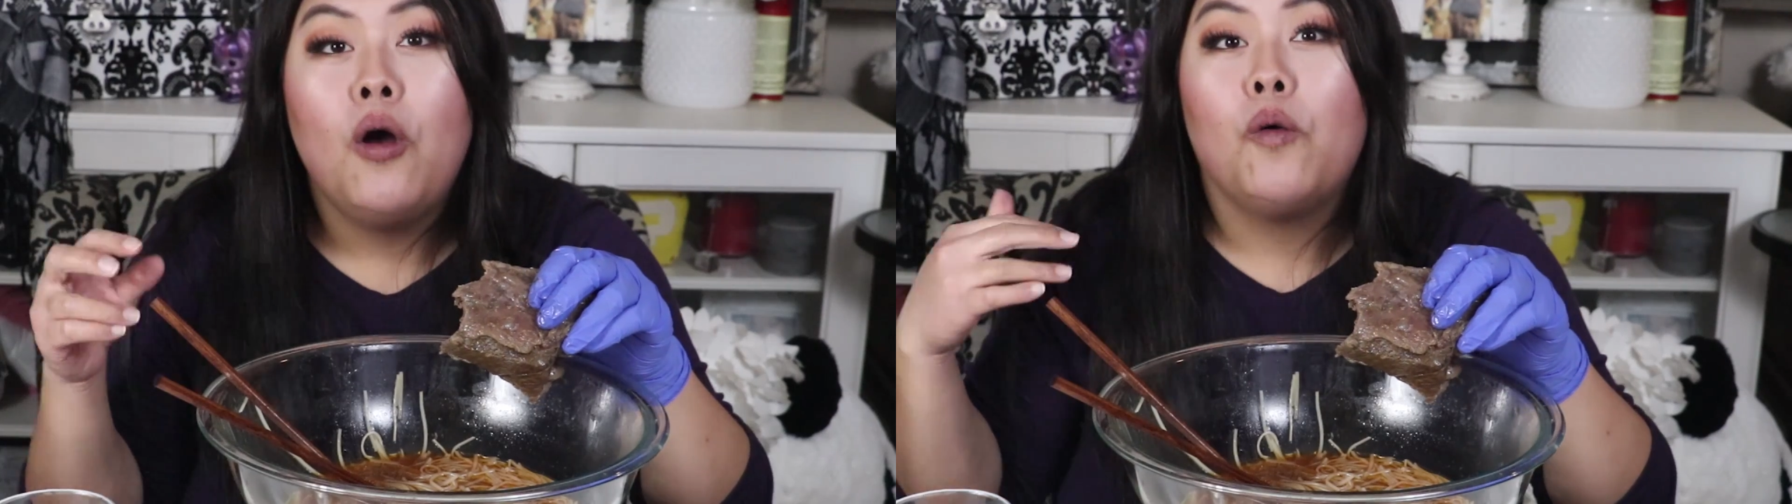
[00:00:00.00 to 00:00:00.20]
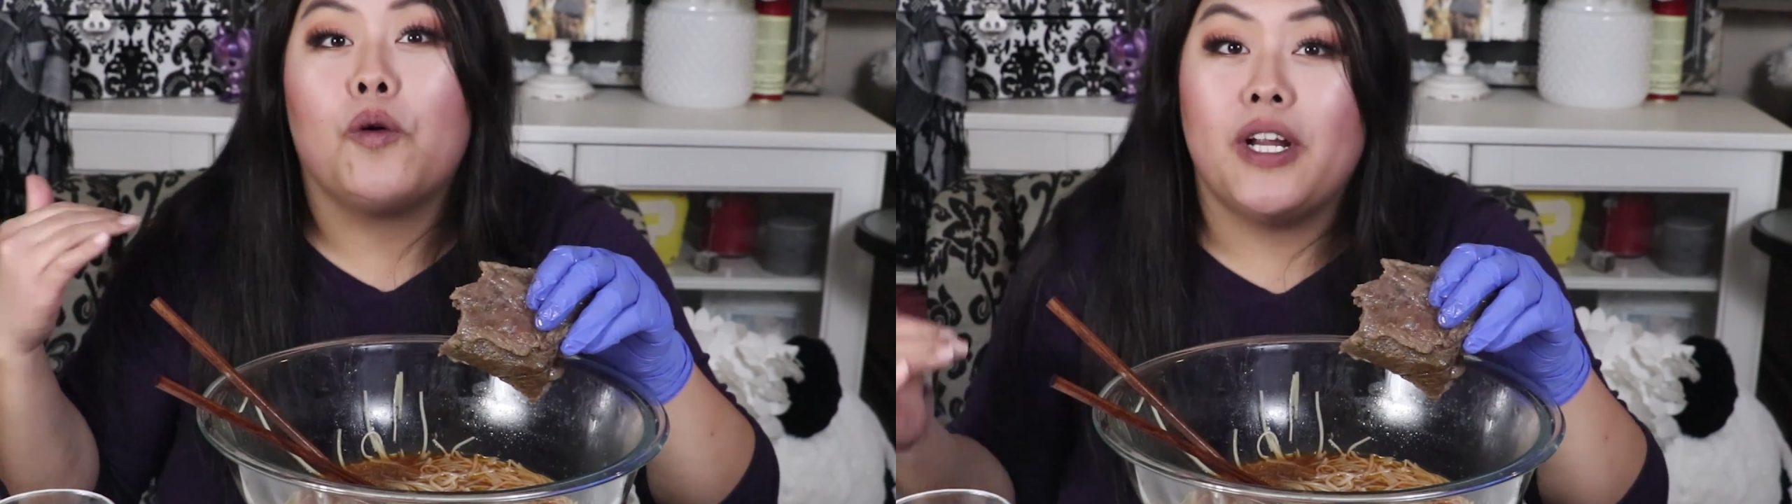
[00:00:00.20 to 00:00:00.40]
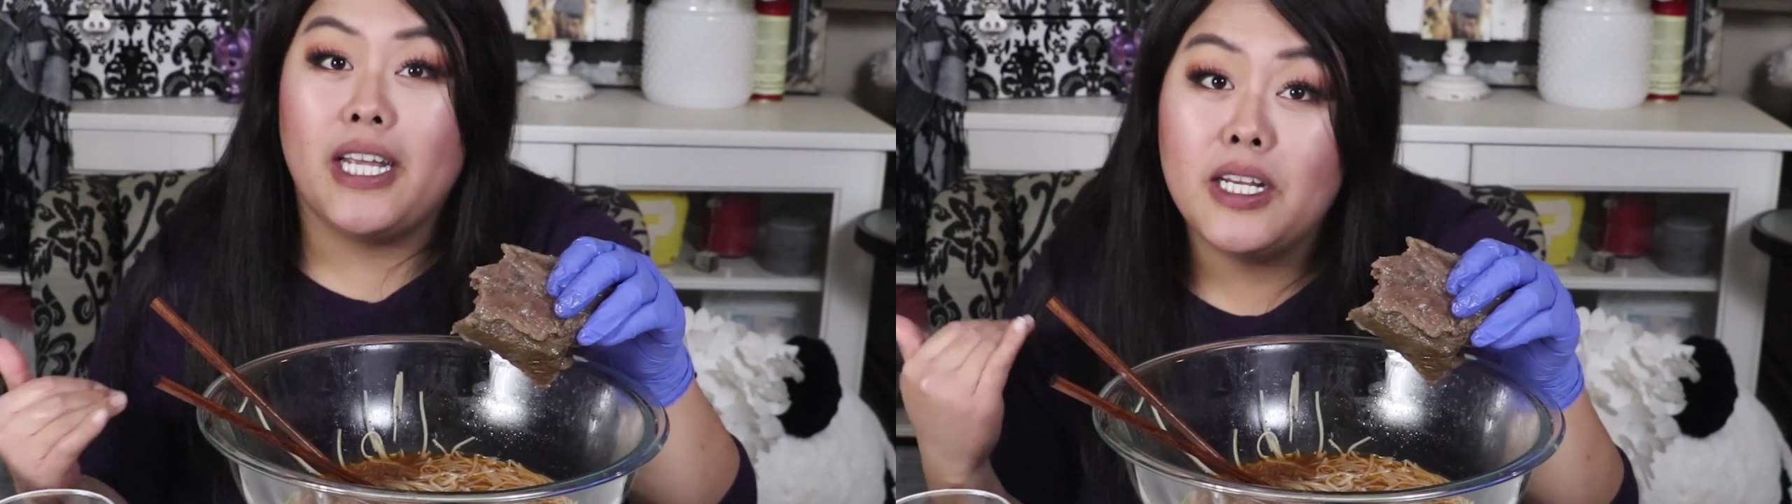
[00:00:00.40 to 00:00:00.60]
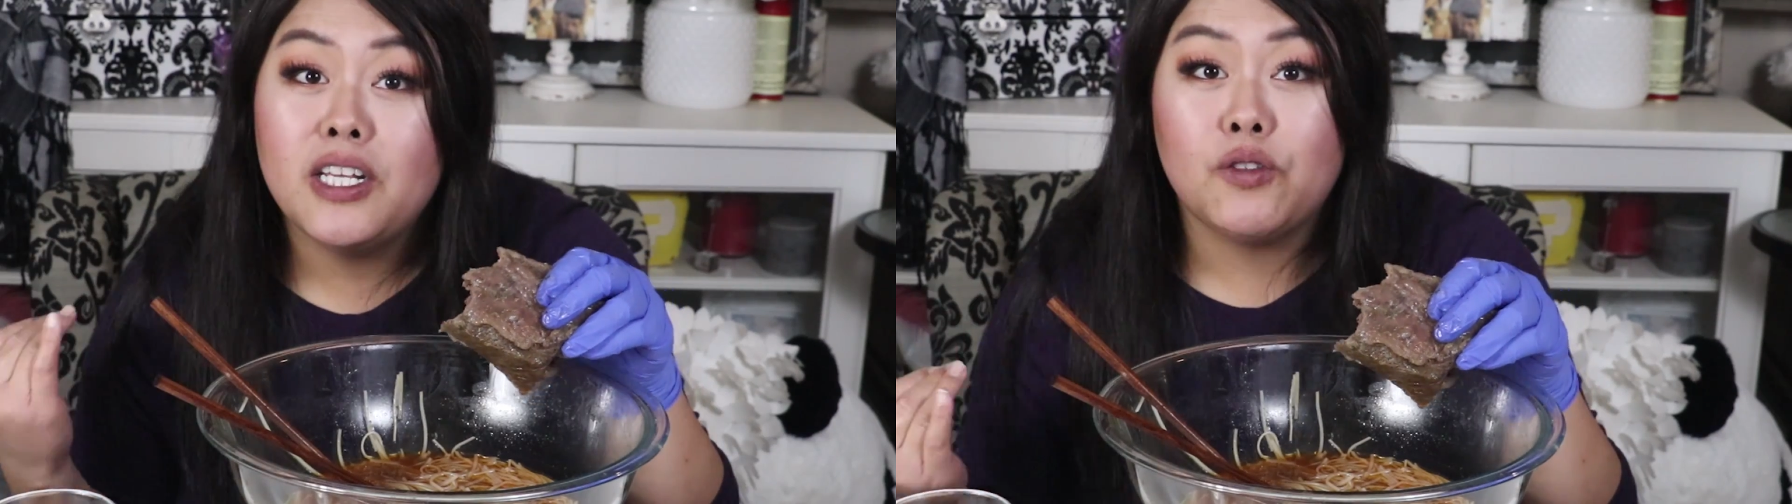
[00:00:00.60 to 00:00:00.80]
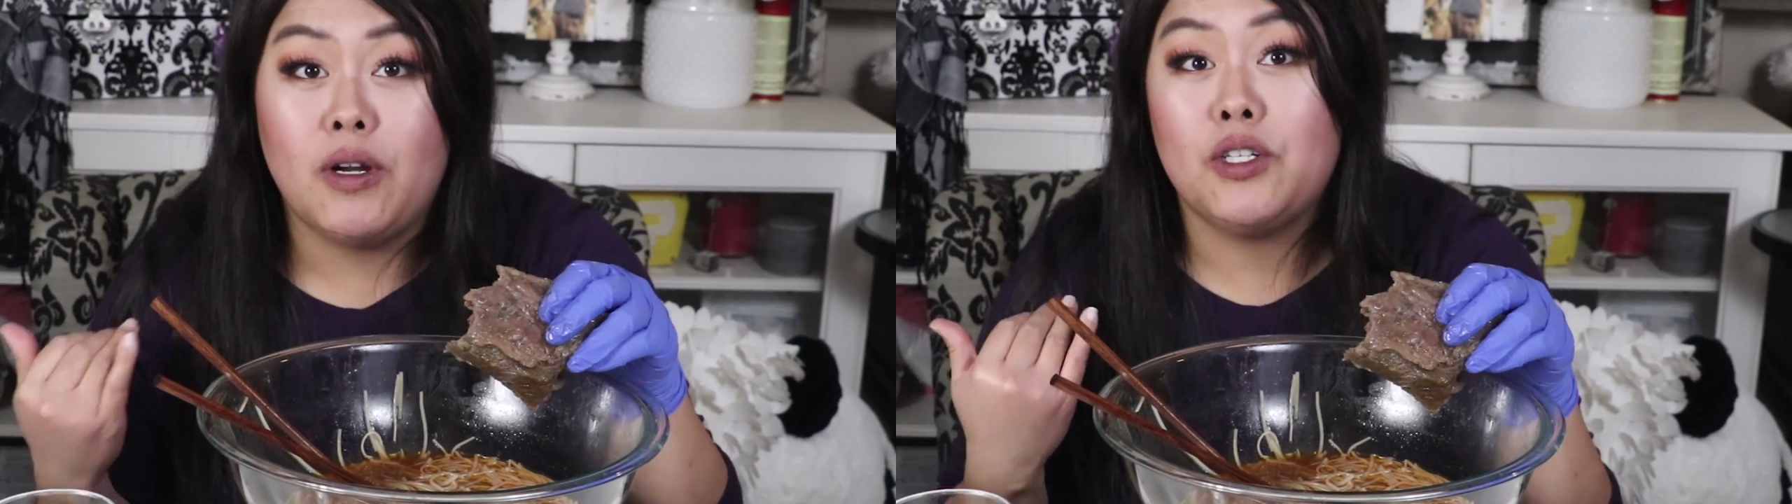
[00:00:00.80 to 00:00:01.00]
were in
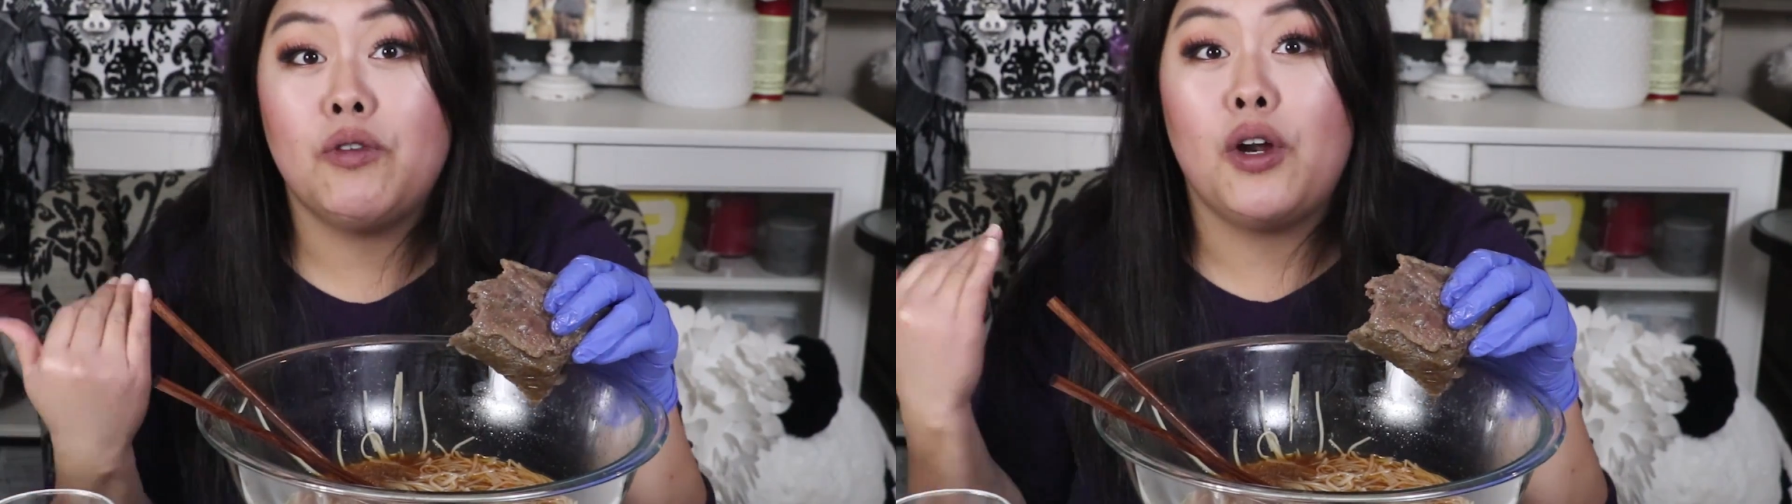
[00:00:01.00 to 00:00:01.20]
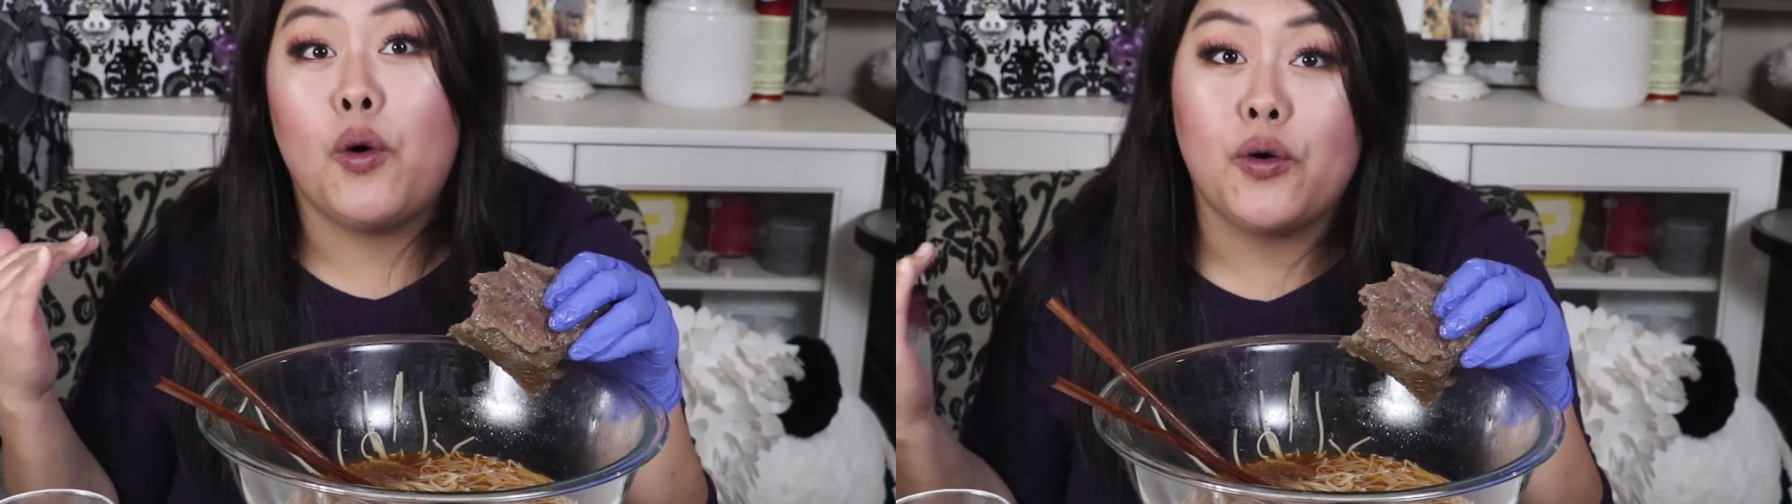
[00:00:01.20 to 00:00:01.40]
his restaurant